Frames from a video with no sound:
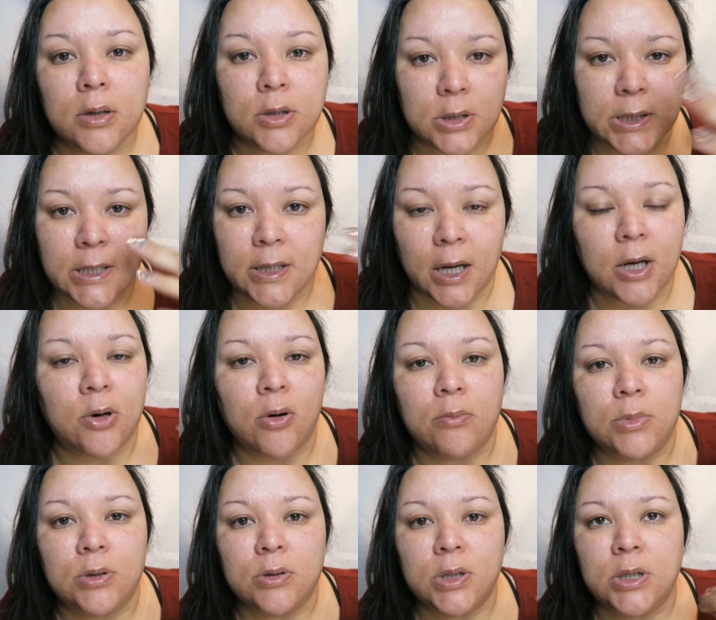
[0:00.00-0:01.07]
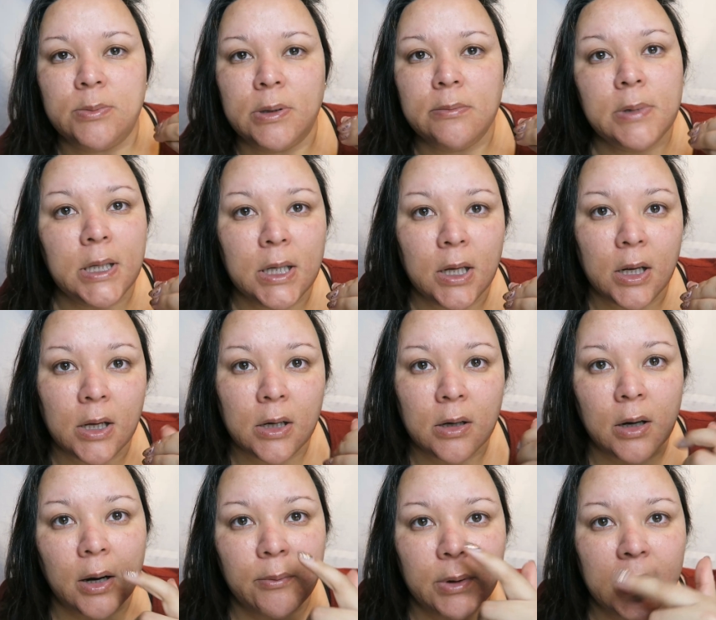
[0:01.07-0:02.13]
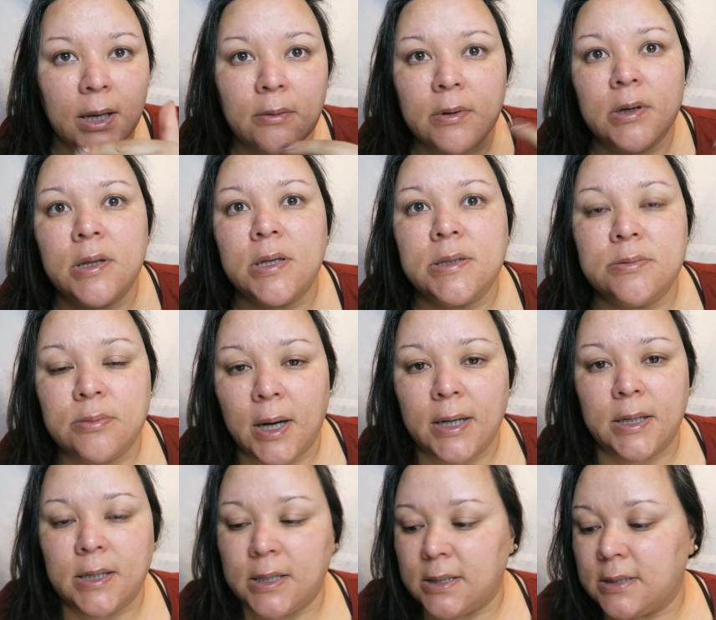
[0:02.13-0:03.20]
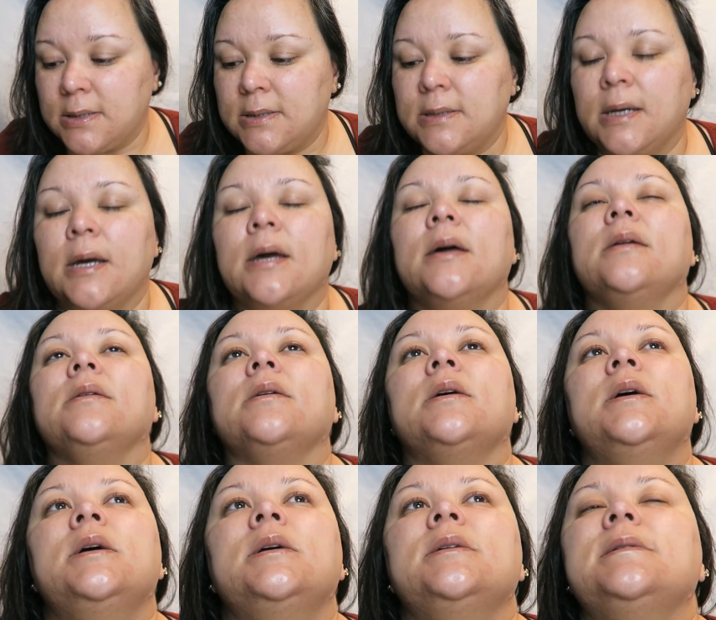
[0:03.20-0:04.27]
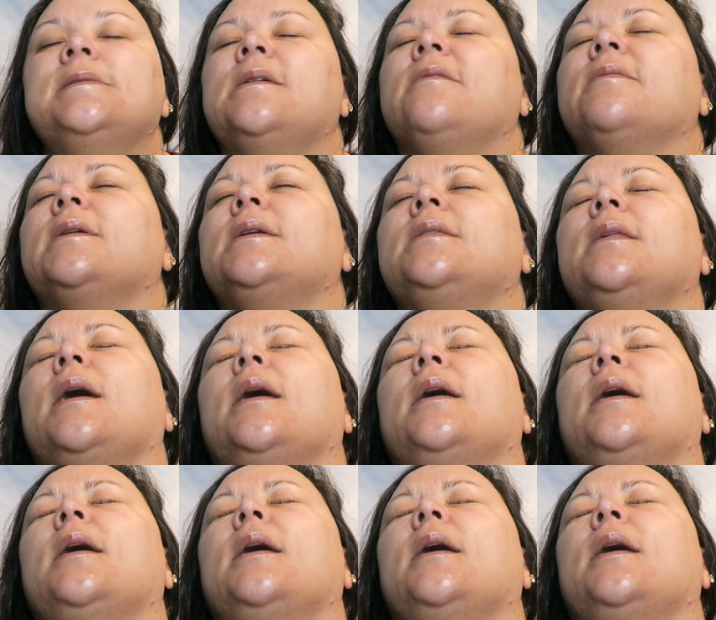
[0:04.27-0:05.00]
looking like a normal human being. I want to get rid of this redness and stuff like